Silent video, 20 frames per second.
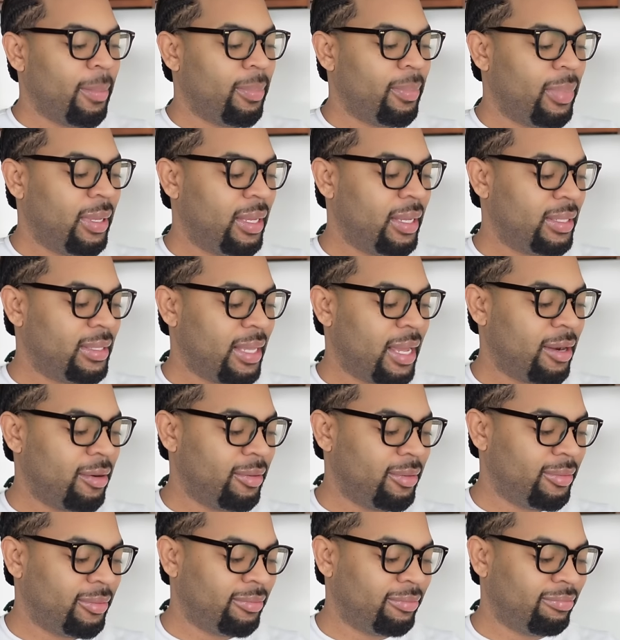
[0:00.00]
Because
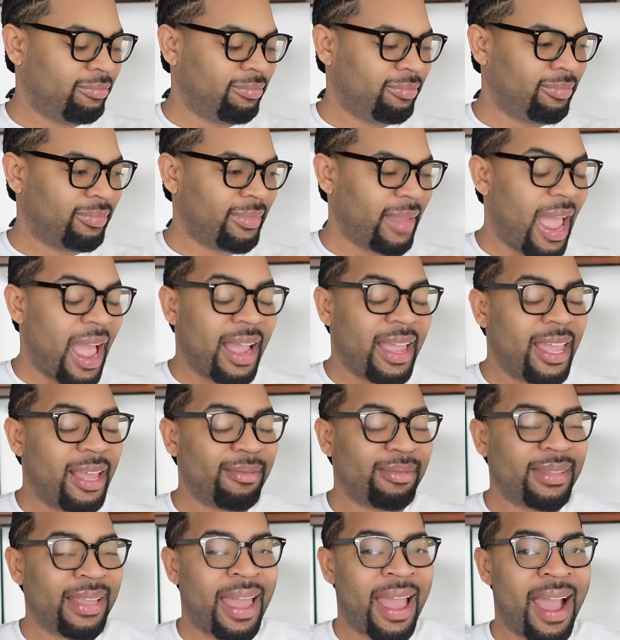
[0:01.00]
I keep
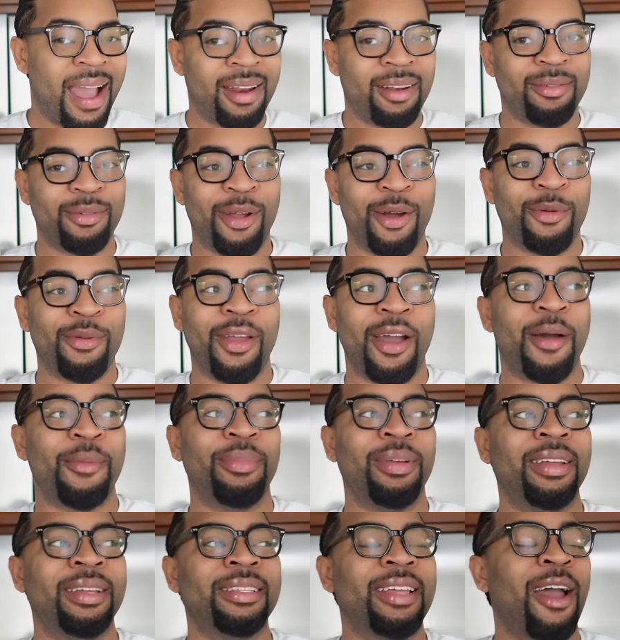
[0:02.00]
saying I don't know, y'all,
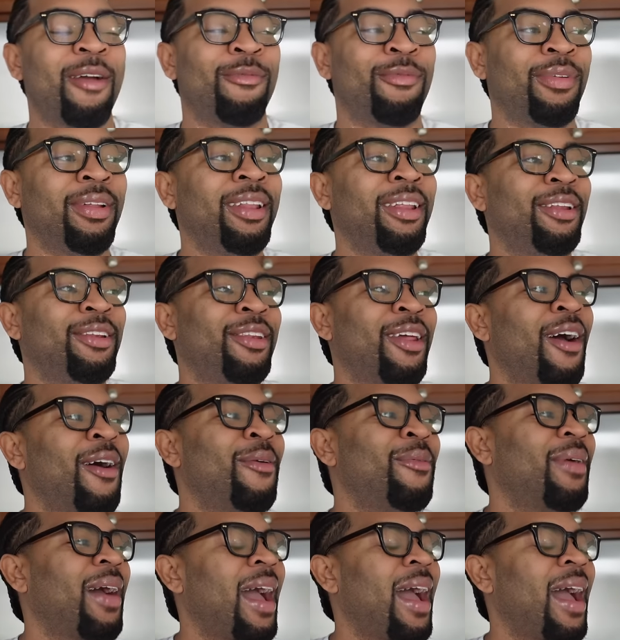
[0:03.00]
because I really don't.